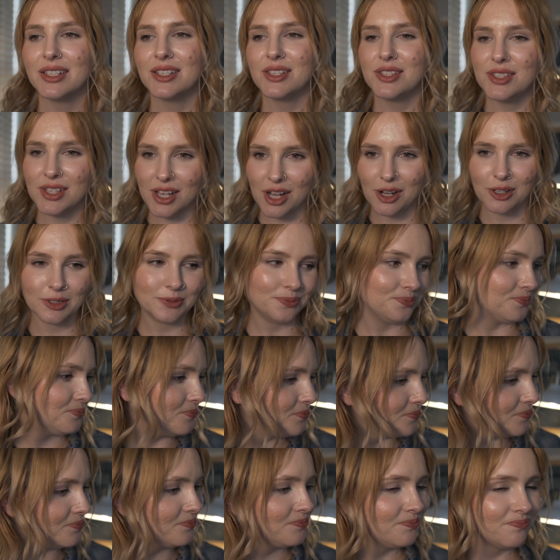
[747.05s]
So
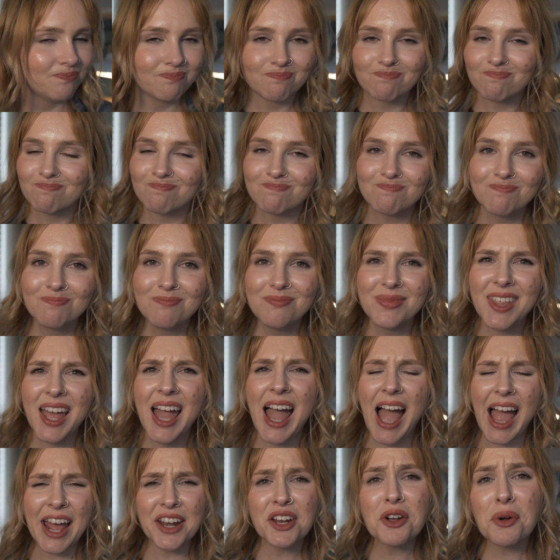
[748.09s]

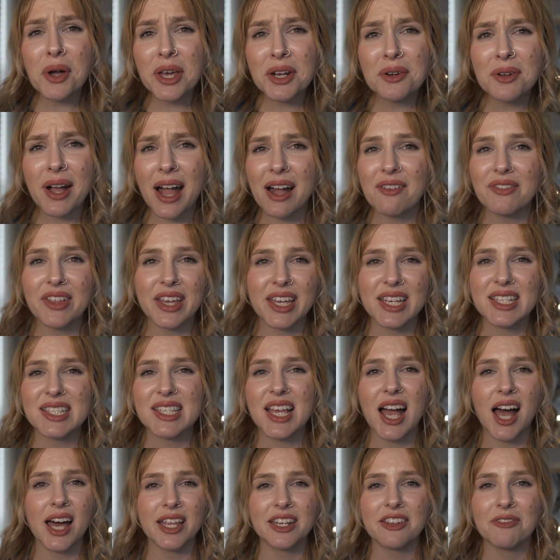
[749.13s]
I know I don't have like a
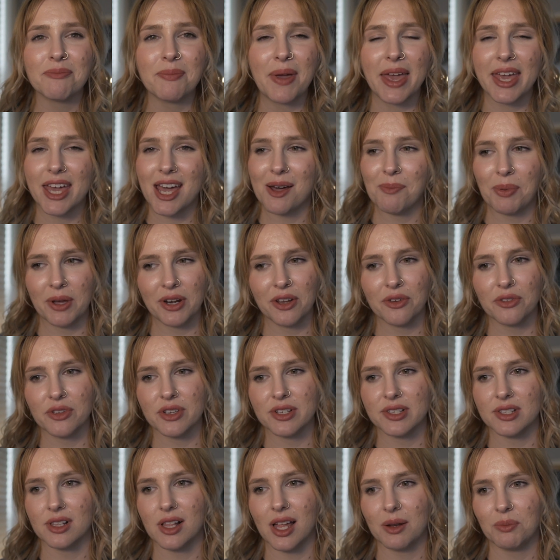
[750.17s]
ton of makeup. I know
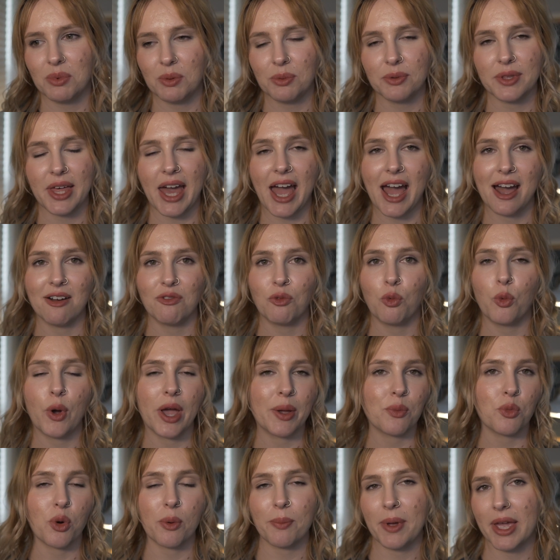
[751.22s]
there's a lot of people that have
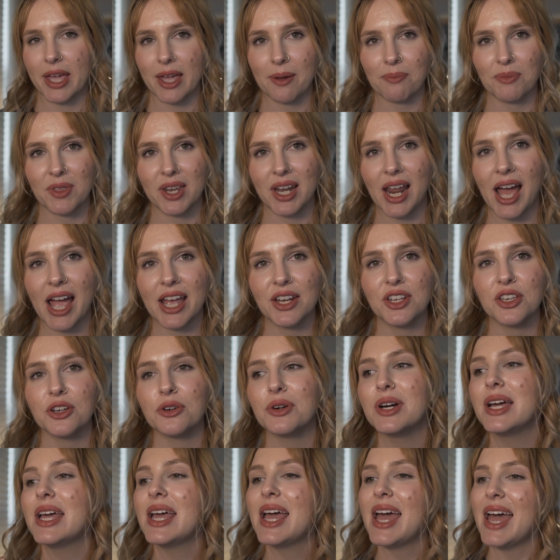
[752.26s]
way more makeup than I
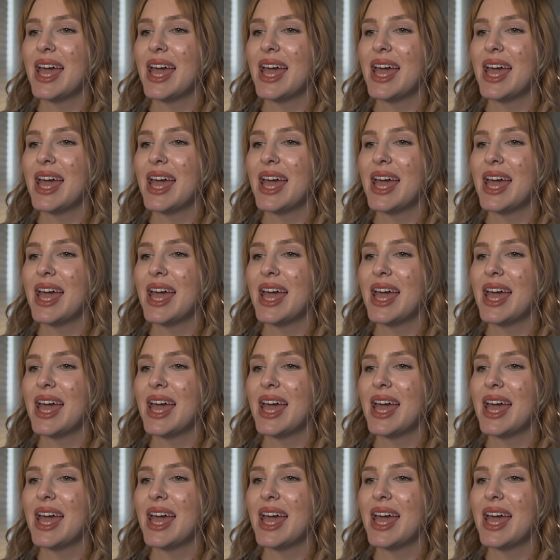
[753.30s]
do.